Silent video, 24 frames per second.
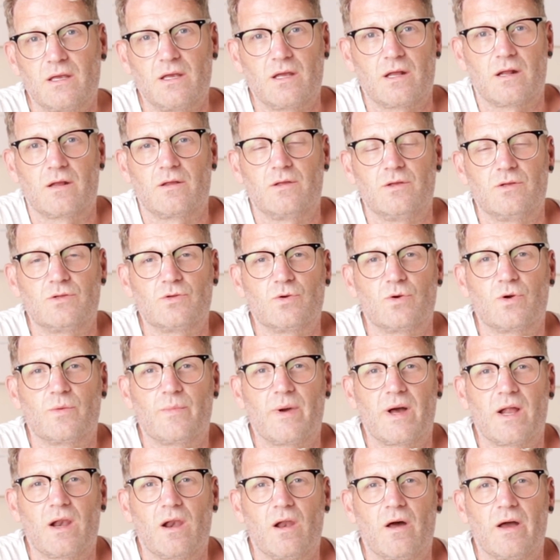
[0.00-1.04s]
you know, you talk
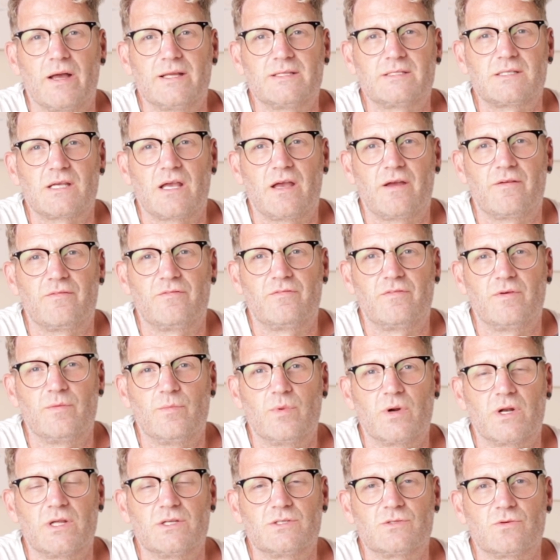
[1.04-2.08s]
about lights,
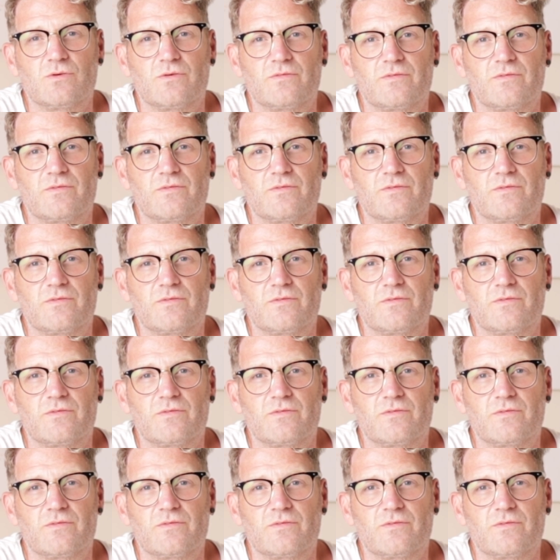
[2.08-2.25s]
everybody sort